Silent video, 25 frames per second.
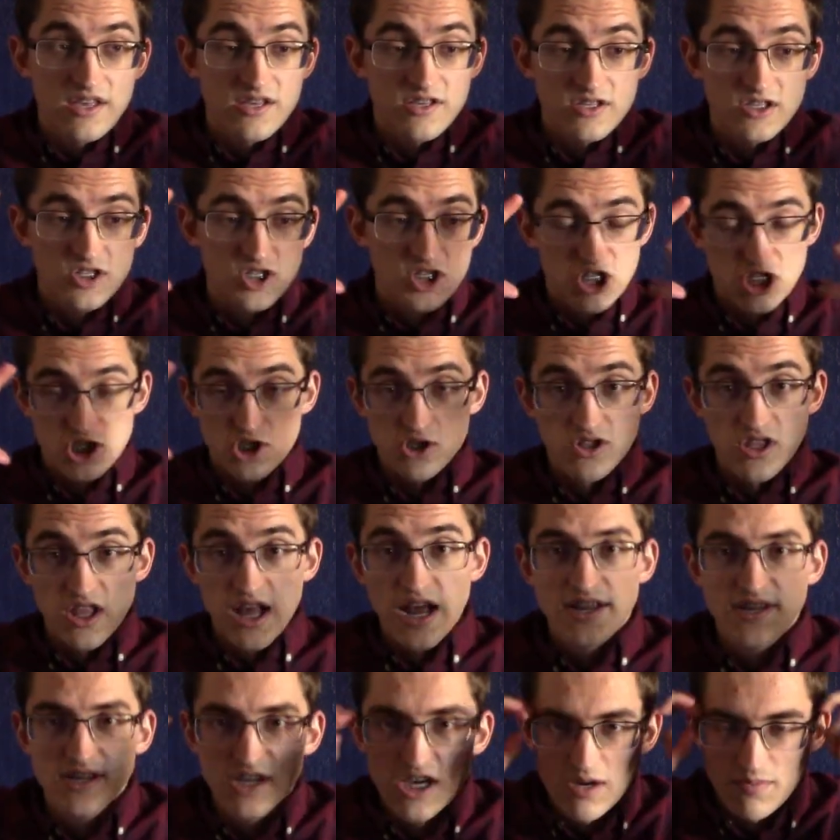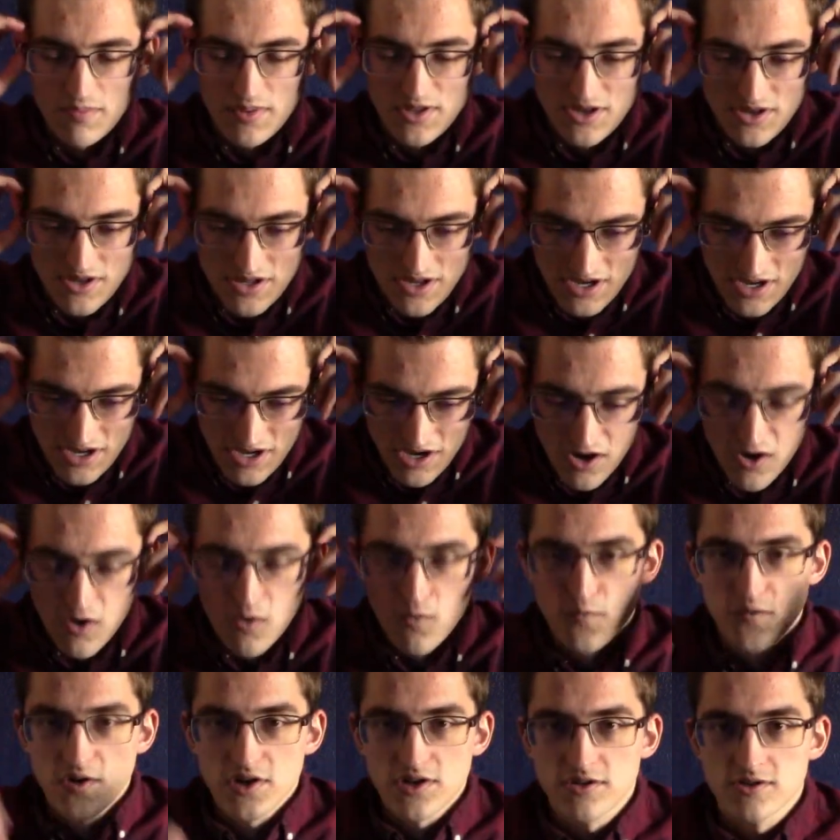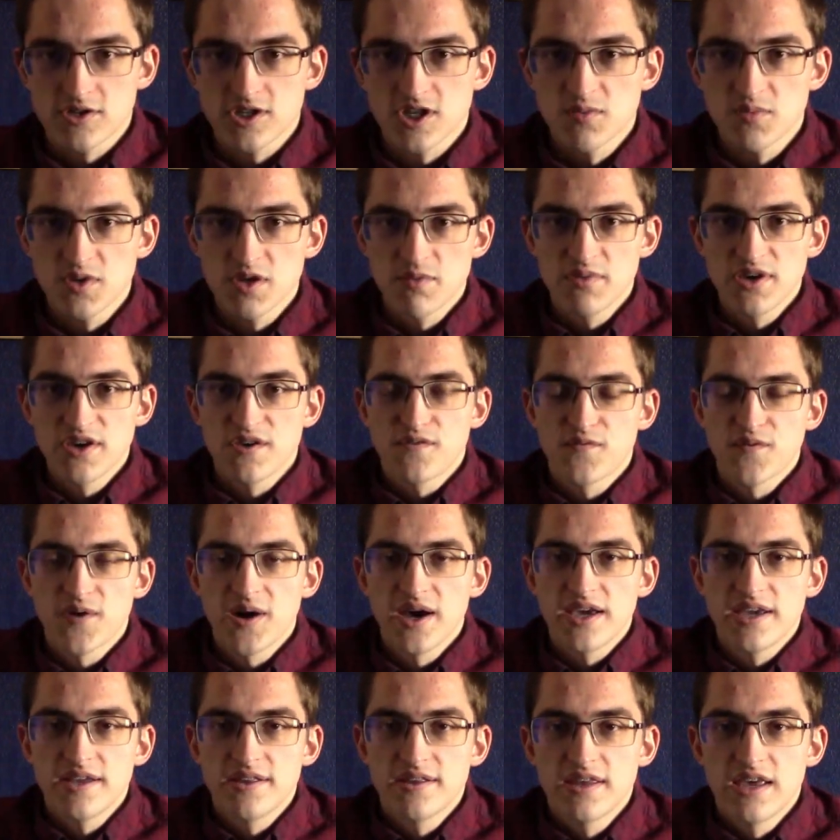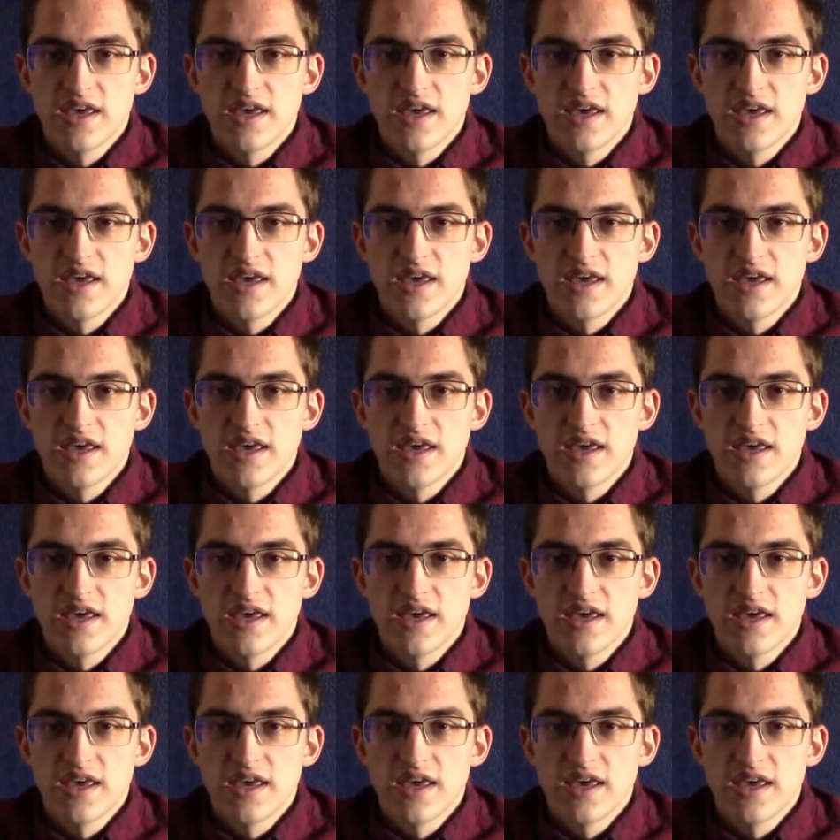just lined up, and they're like, oh, fuck, there's going to be a big fight.